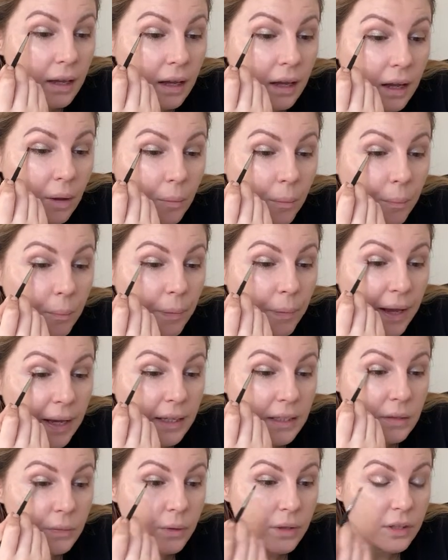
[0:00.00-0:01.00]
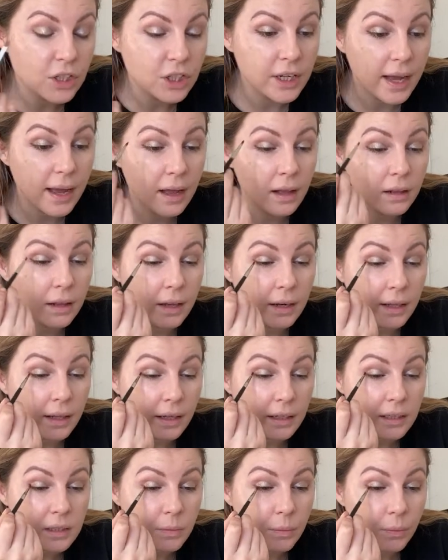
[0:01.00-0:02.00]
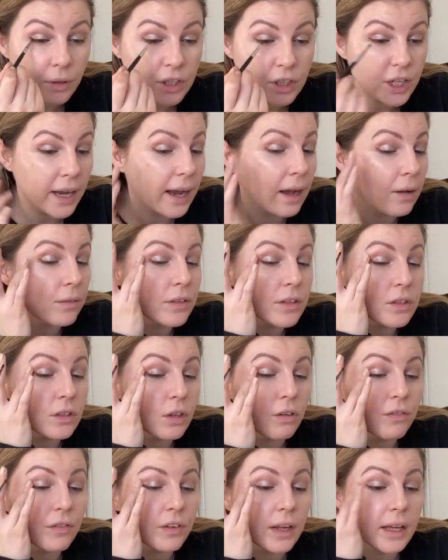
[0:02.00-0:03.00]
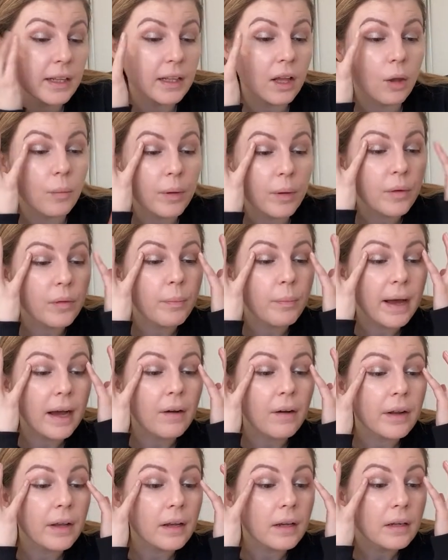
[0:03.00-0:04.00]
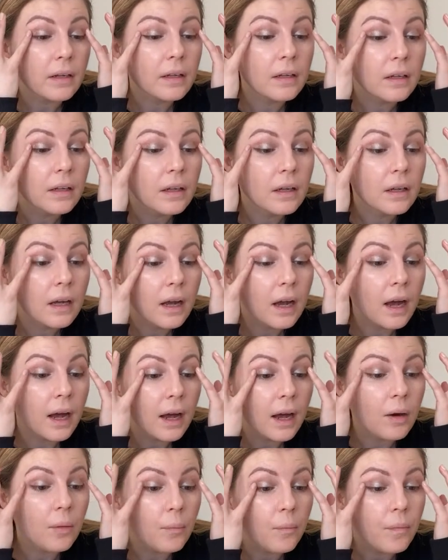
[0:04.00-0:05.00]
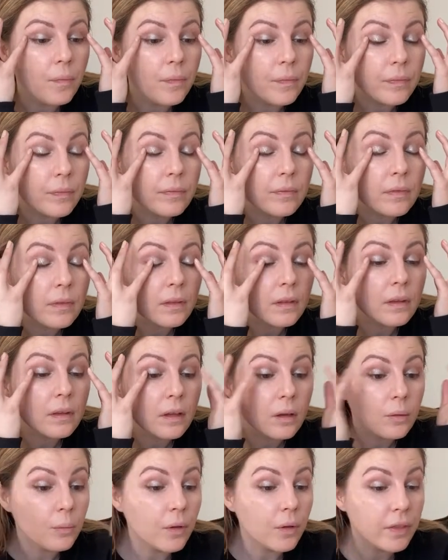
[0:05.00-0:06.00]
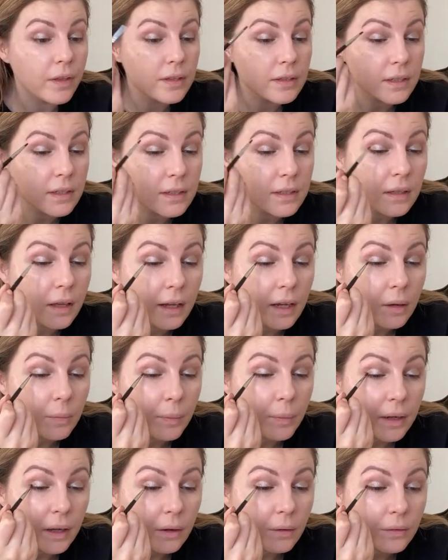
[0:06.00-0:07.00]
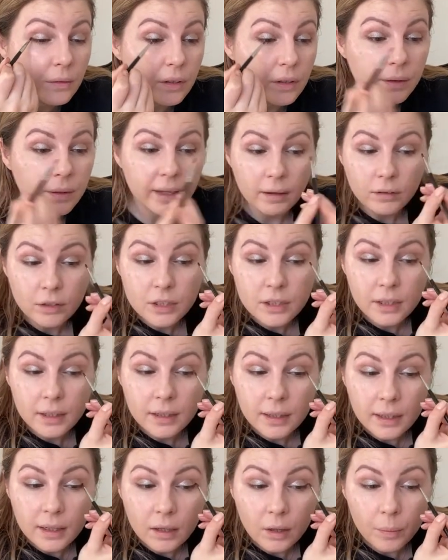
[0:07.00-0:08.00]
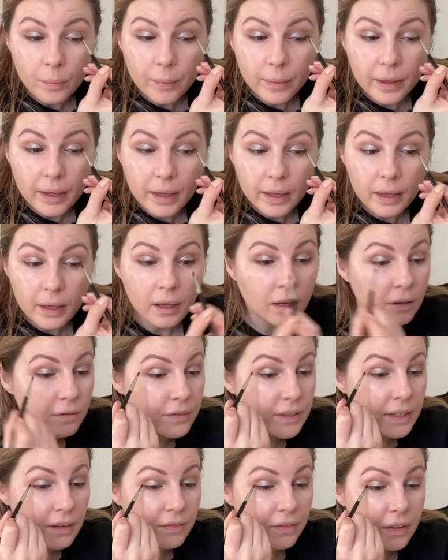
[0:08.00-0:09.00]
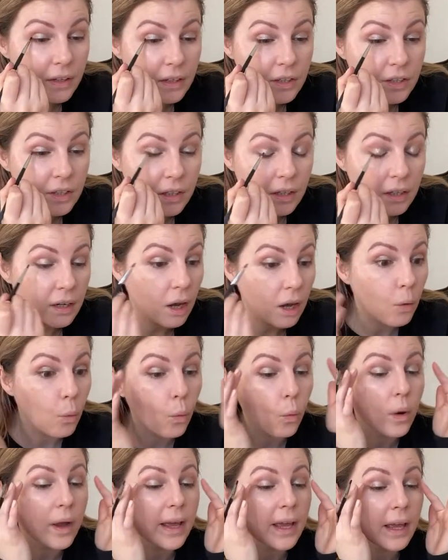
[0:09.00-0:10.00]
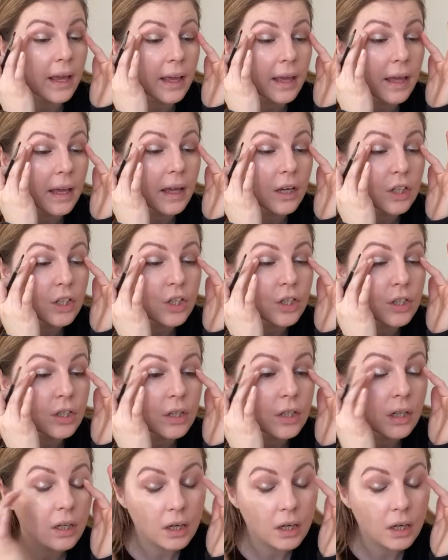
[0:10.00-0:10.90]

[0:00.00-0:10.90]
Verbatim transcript: a base with gel and like smudge it out and soften it a little bit with powder. Um, but this is like my go-to now. Just a little bit of definition and wing-ish.